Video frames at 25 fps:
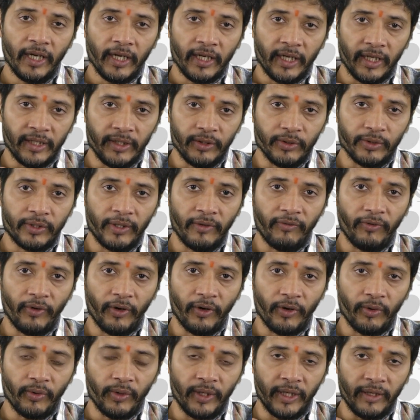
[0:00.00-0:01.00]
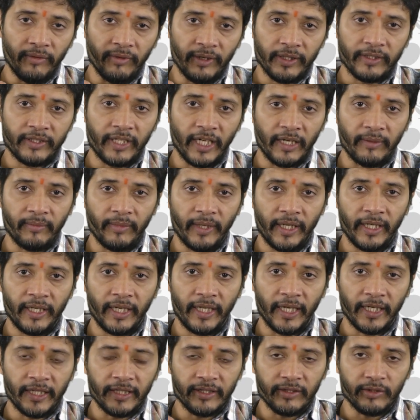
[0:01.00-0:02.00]
conducive for only one segment,
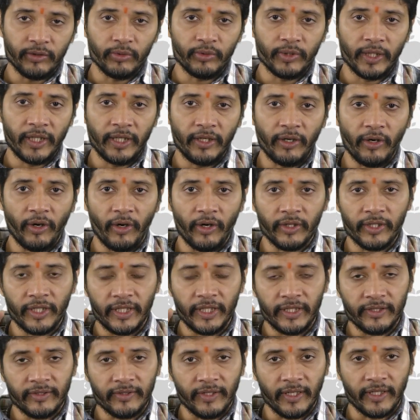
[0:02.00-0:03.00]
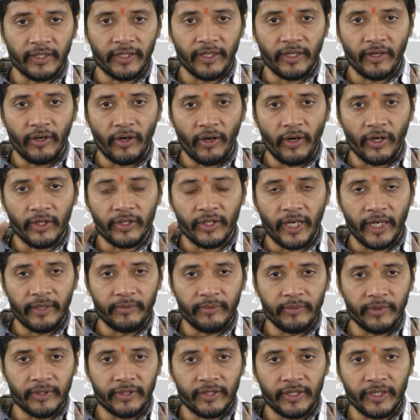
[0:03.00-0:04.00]
that is student or the instructor or the
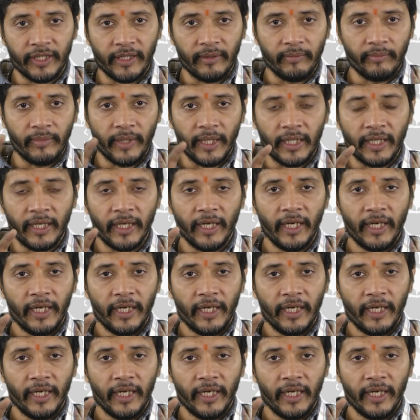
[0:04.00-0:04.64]
administrator, but